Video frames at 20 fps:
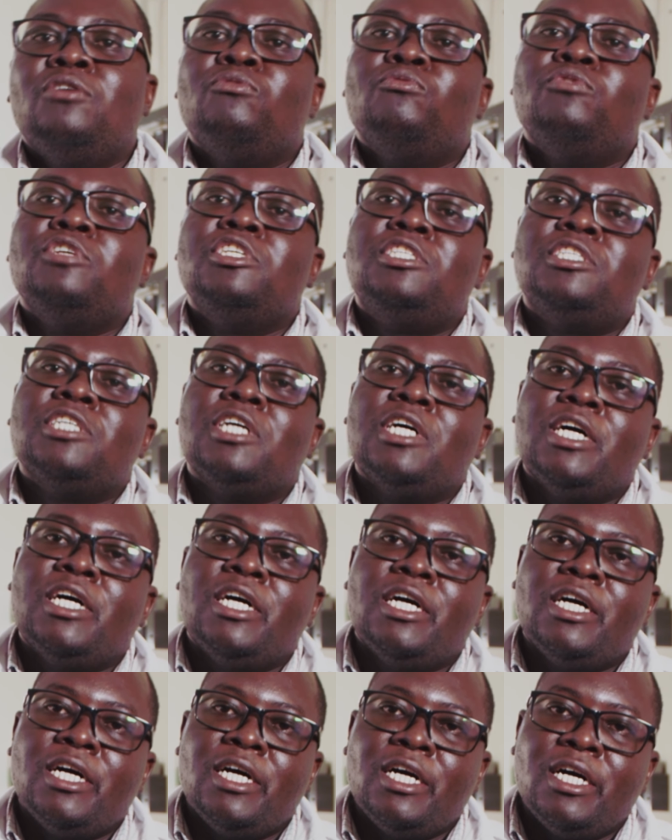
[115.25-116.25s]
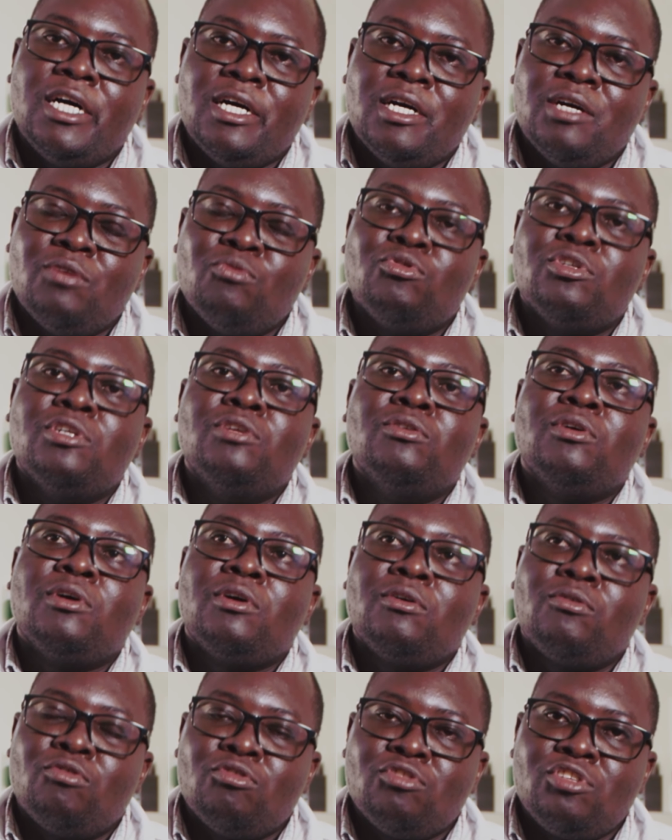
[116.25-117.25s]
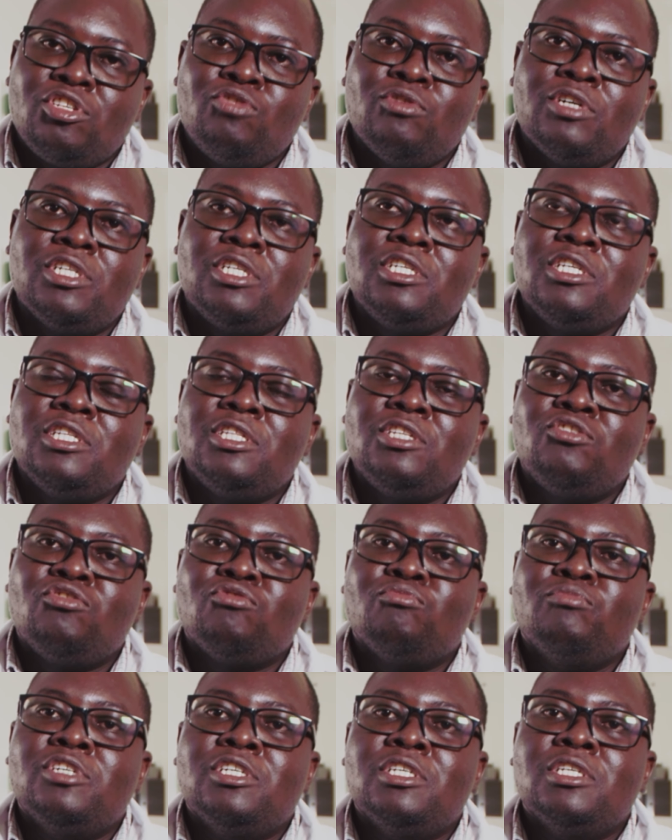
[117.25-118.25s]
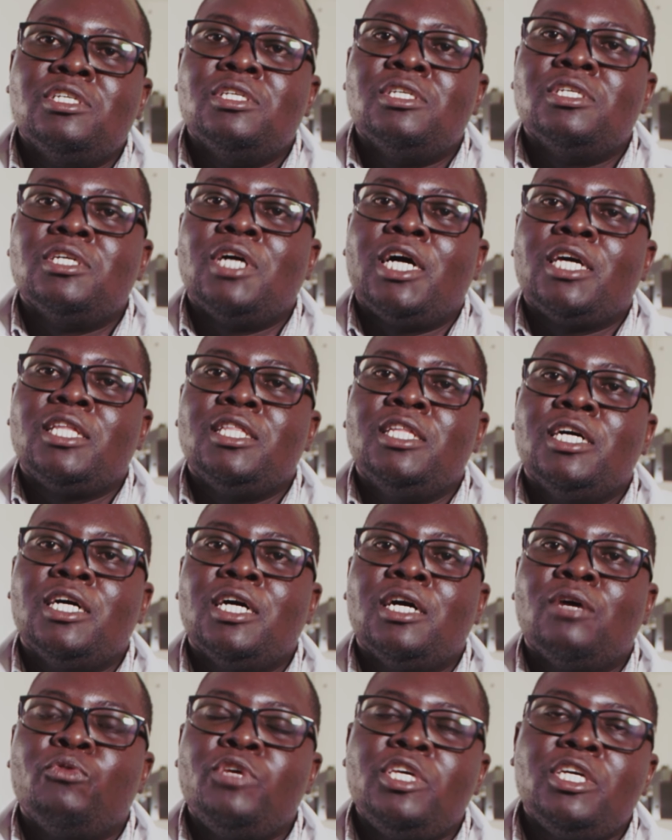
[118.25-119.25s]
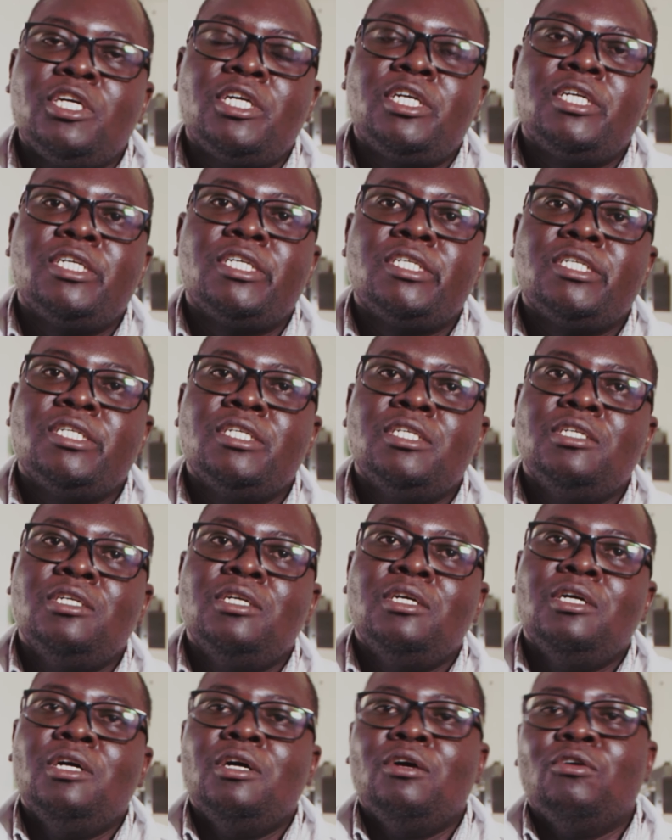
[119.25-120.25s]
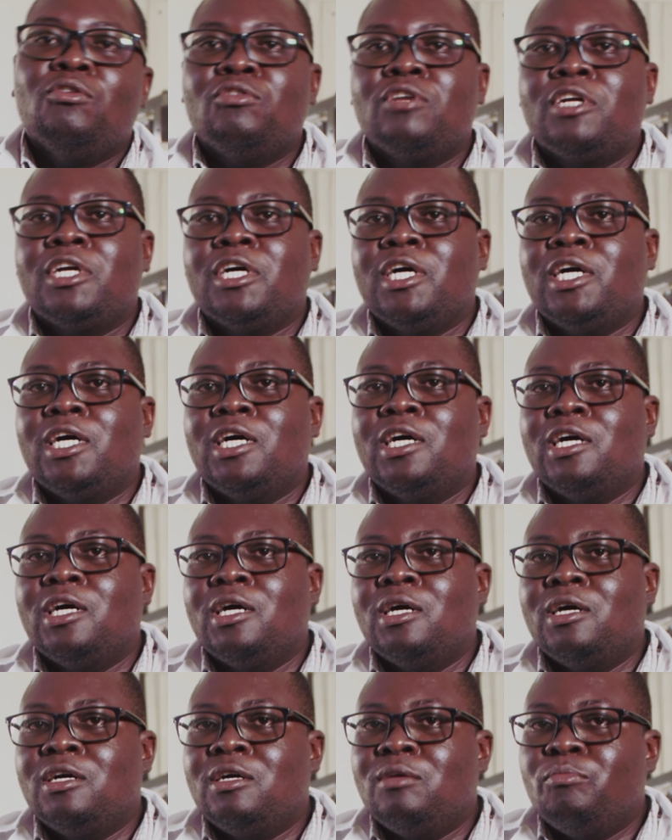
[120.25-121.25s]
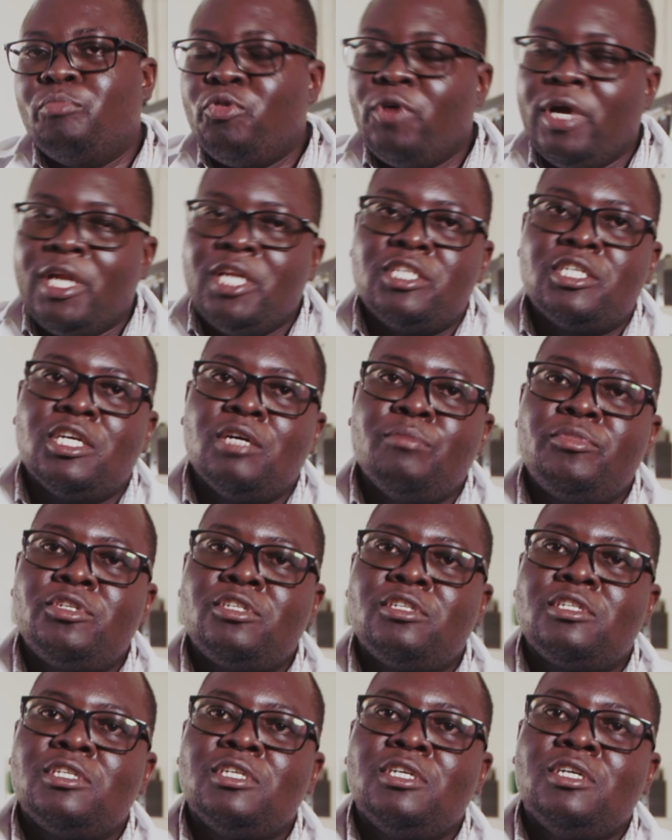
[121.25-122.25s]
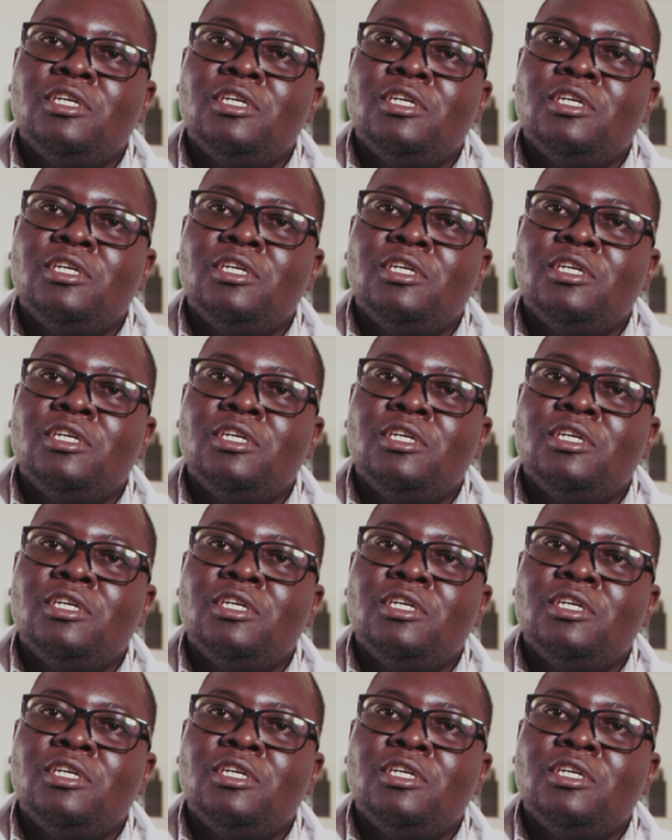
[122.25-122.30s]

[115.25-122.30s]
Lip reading: which would cause your teeth to be either weak or poorly shaped,